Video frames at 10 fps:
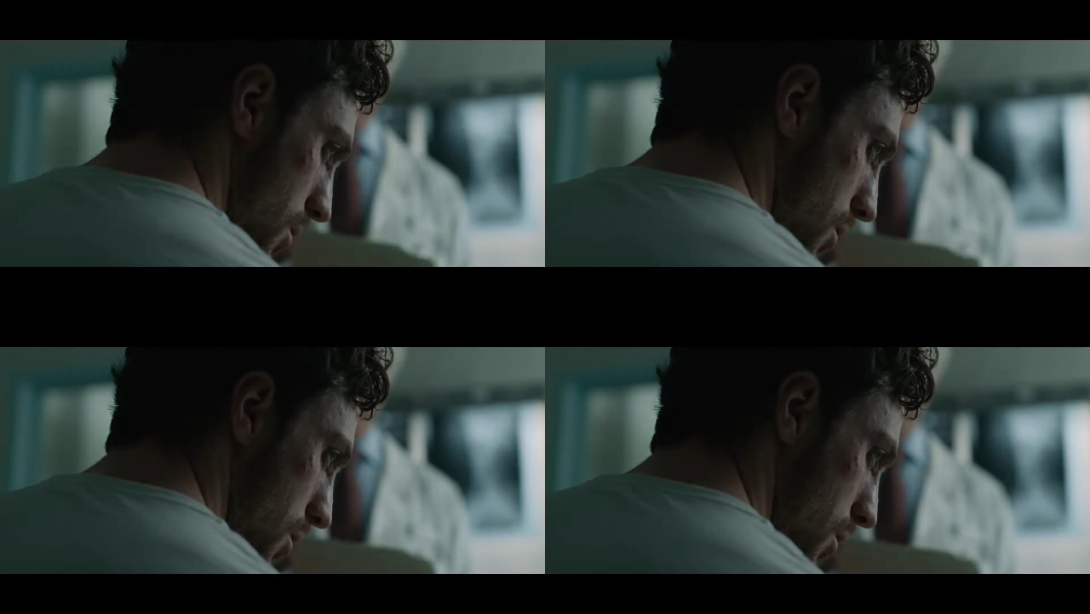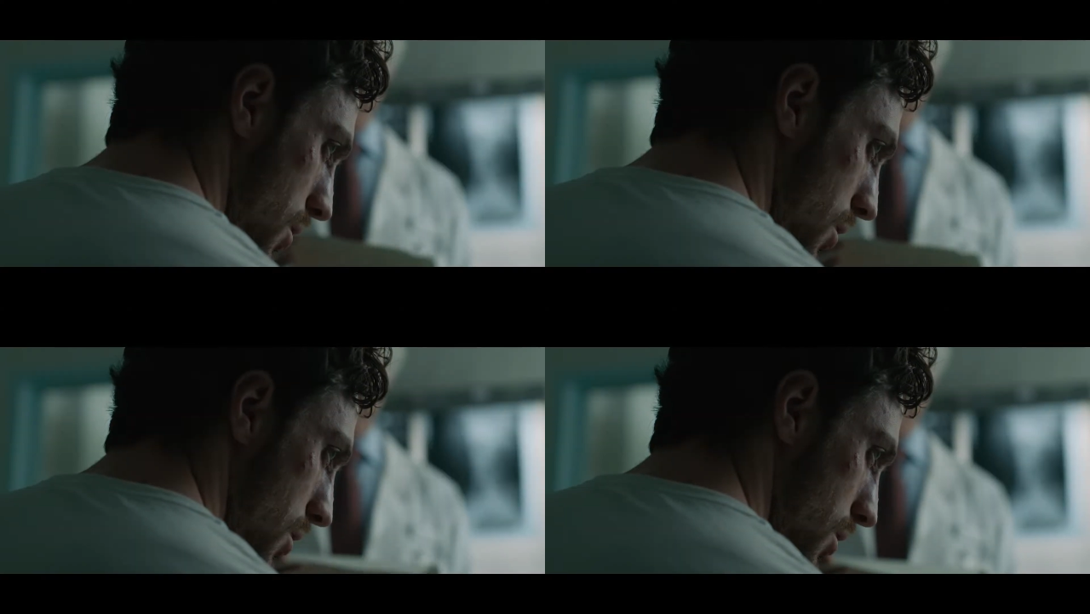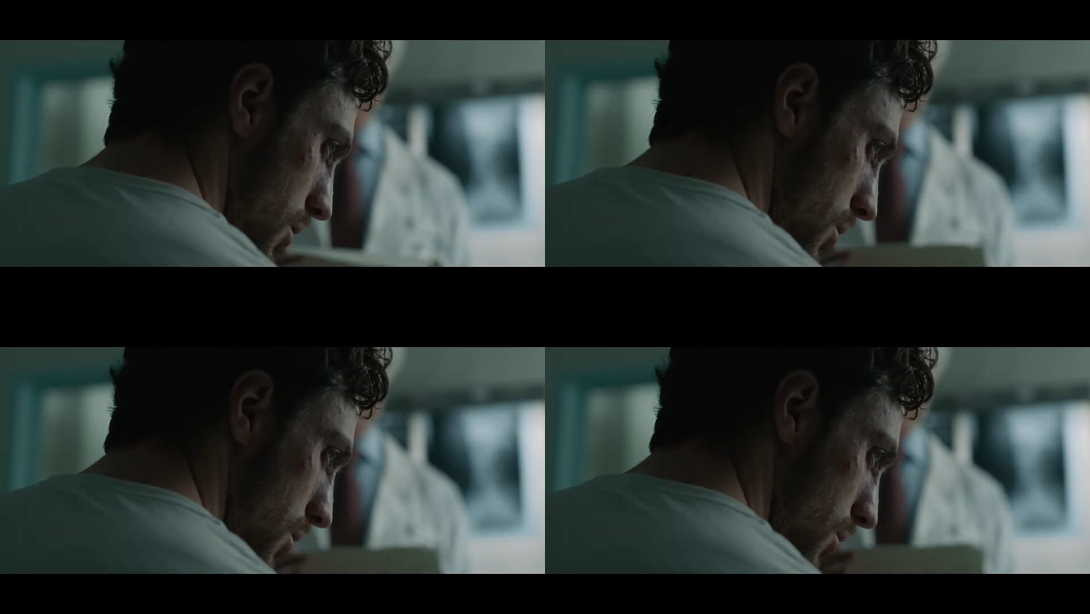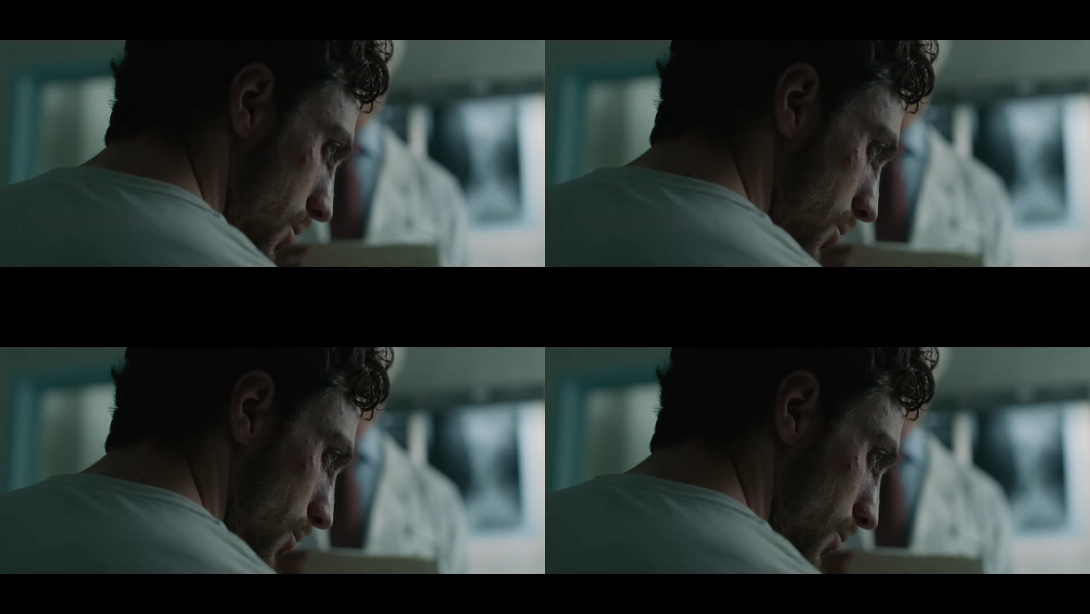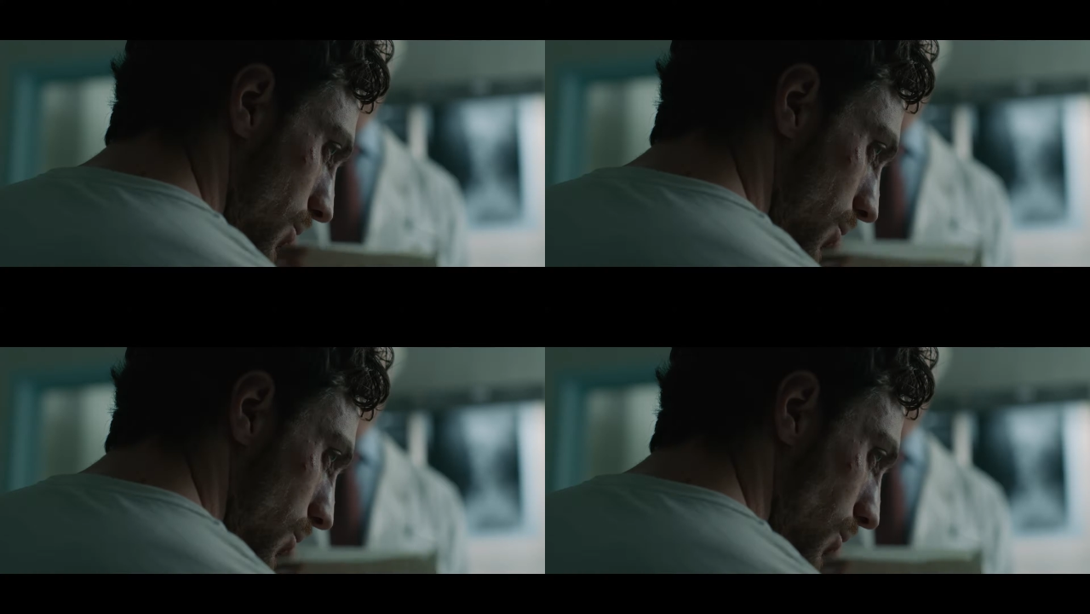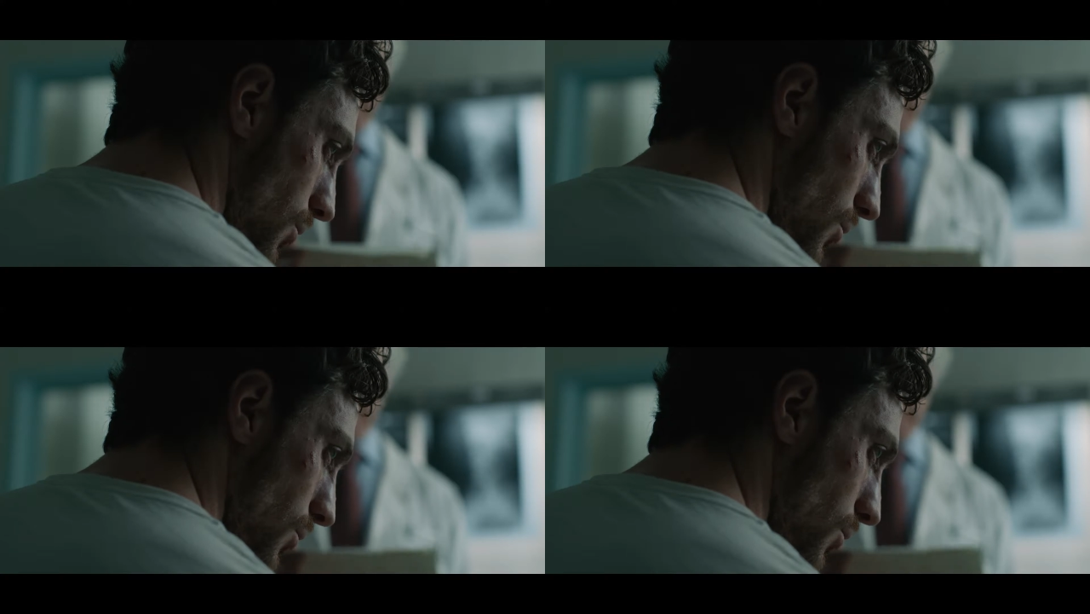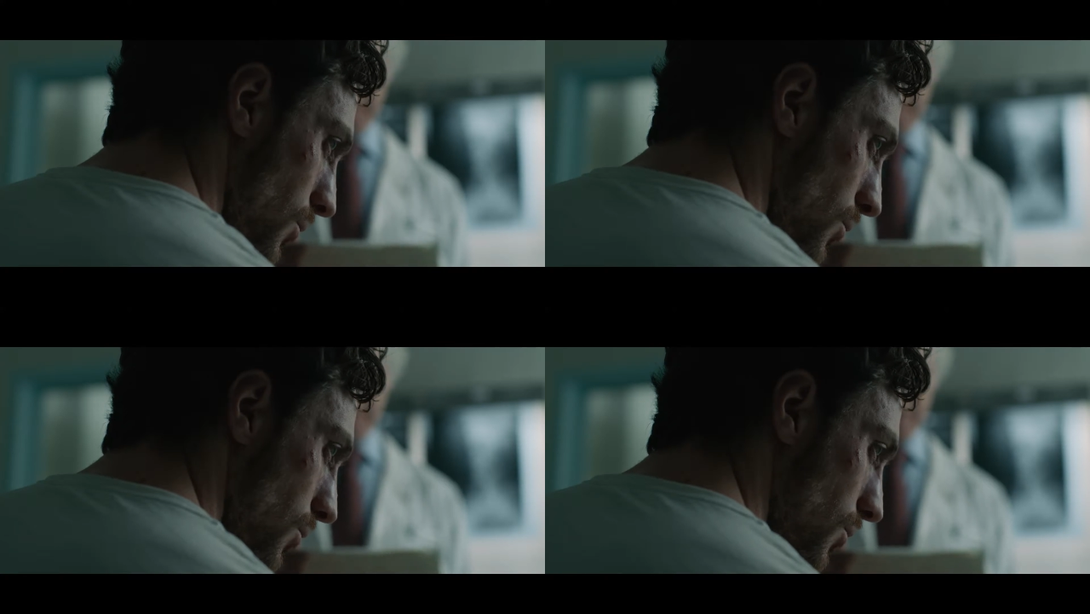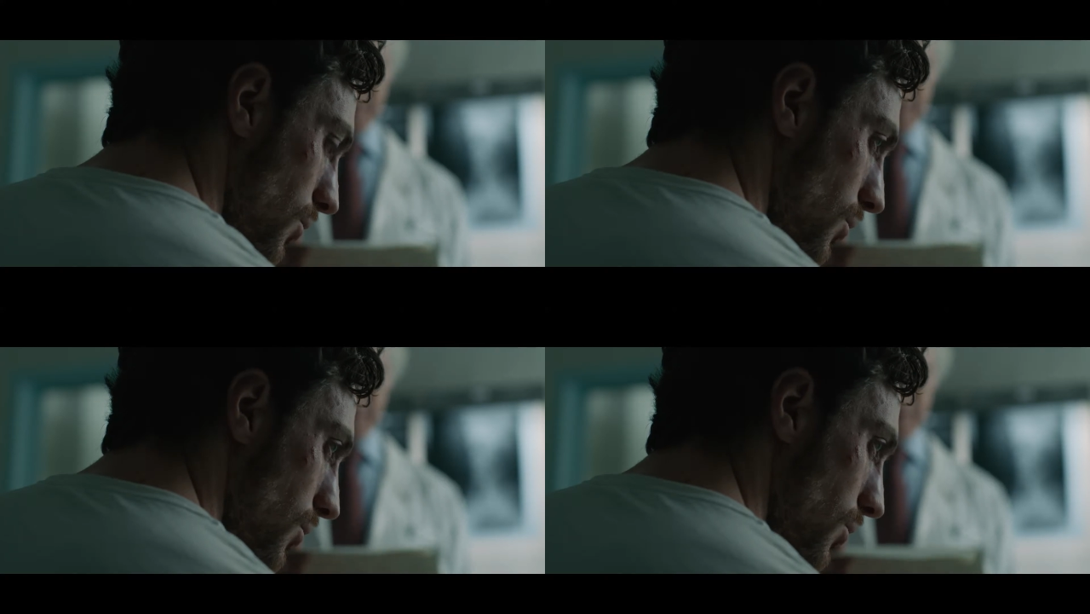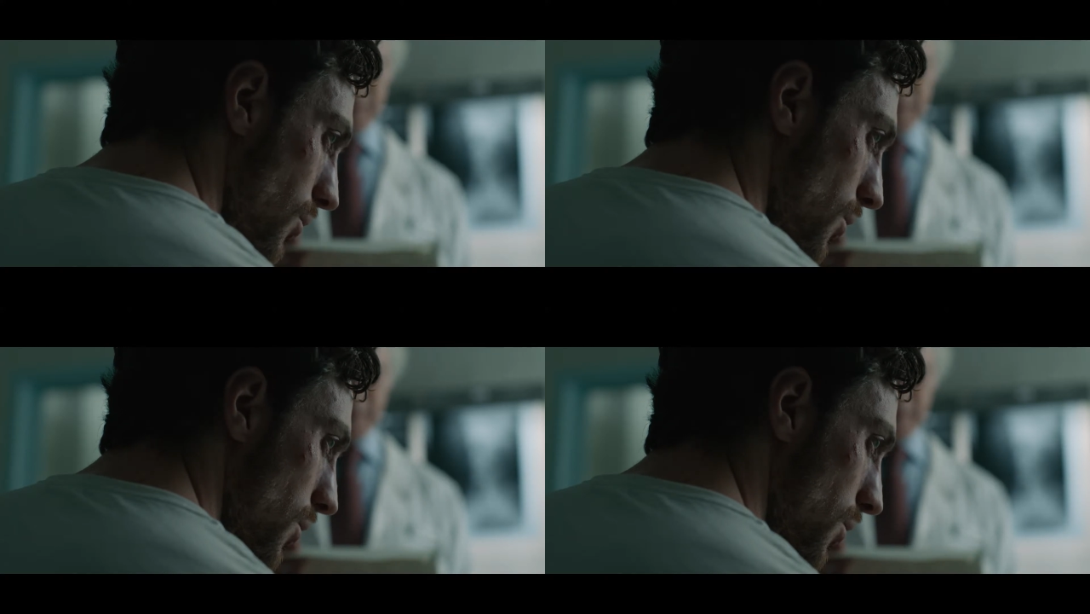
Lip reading: Nobody's mouth can be seen.